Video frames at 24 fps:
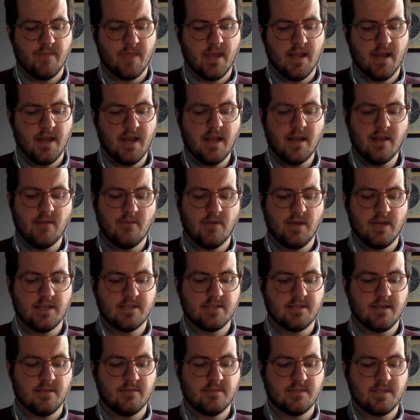And,
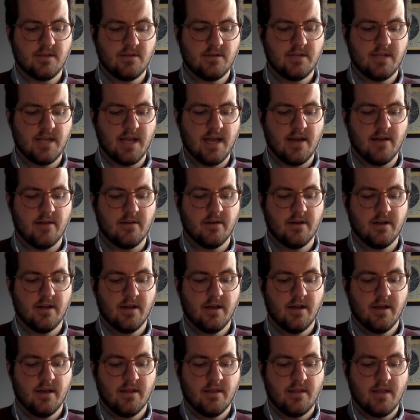anyways, I'm so down
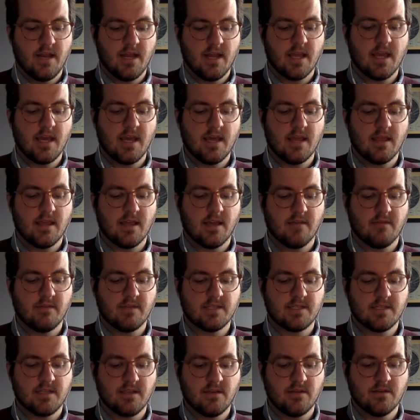that I can't think of a
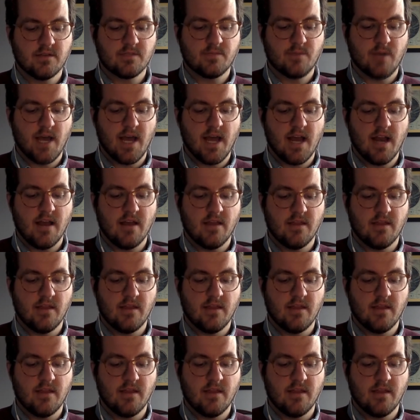single spot